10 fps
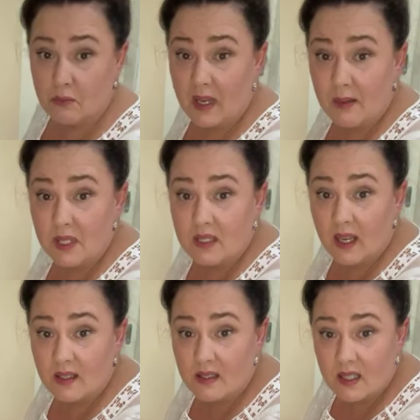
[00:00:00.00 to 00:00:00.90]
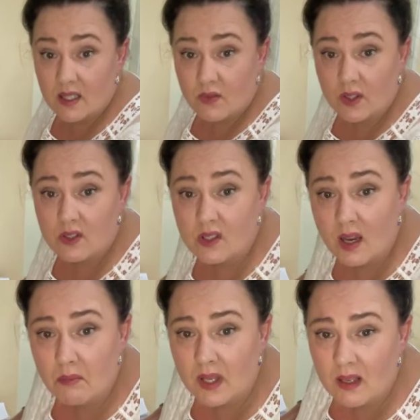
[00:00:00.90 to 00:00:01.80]
maybe taste test for you. It's 9
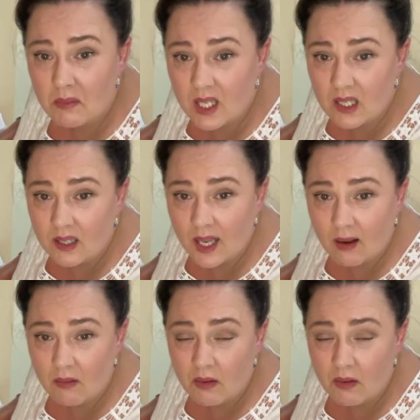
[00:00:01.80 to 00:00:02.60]
p.m. here now.